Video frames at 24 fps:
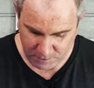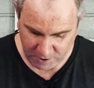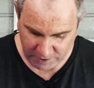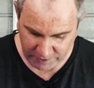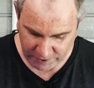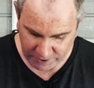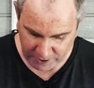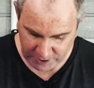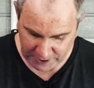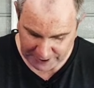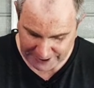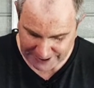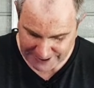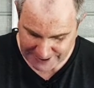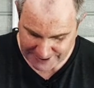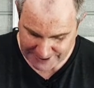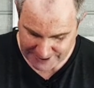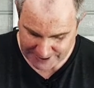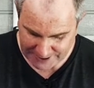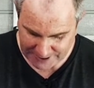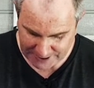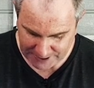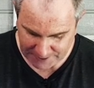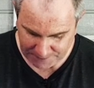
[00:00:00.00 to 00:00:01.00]

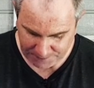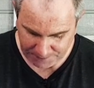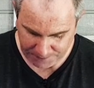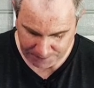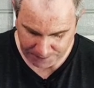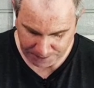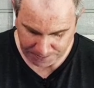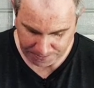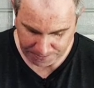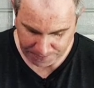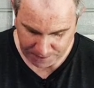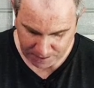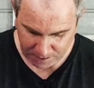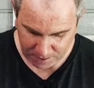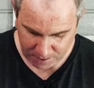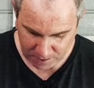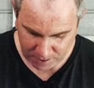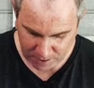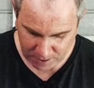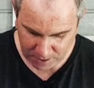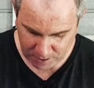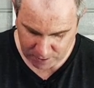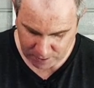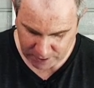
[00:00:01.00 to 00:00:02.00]
glacier
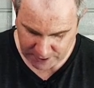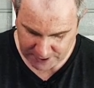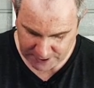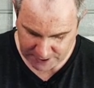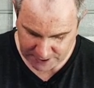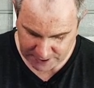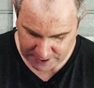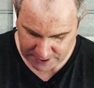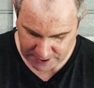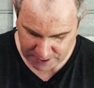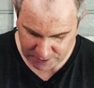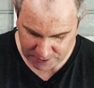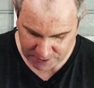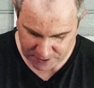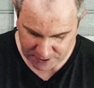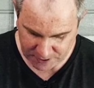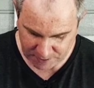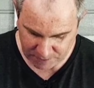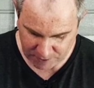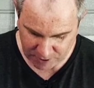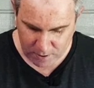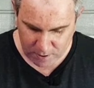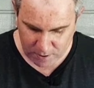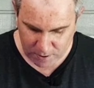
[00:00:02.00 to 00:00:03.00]
in Iceland or
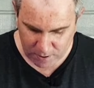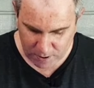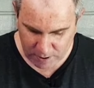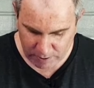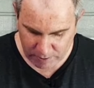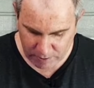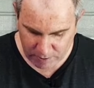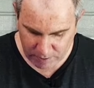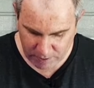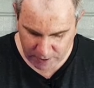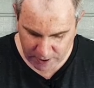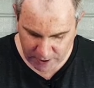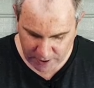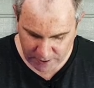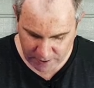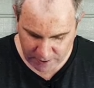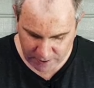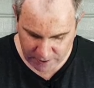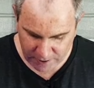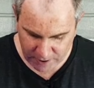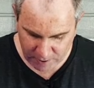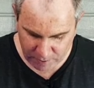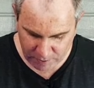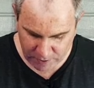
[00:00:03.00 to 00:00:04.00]
somewhere. Now, the other
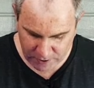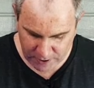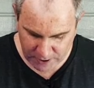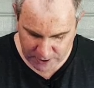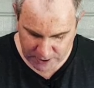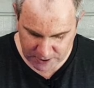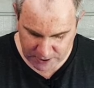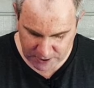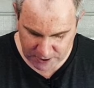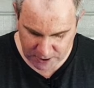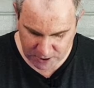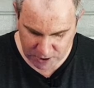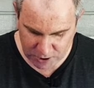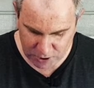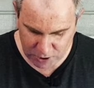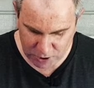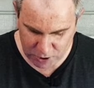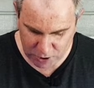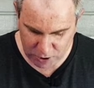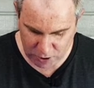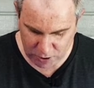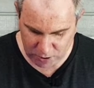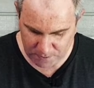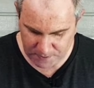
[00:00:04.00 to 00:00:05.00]
thing with extension
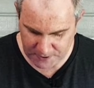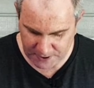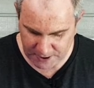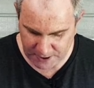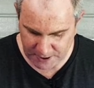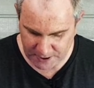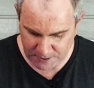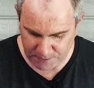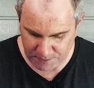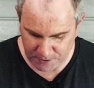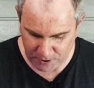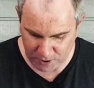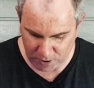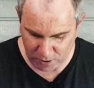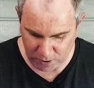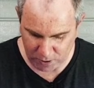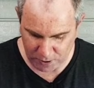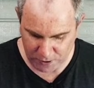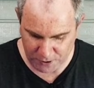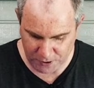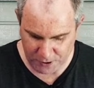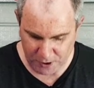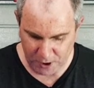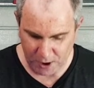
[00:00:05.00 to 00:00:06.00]
tubes is
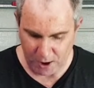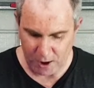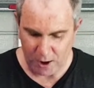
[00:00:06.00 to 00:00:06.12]
because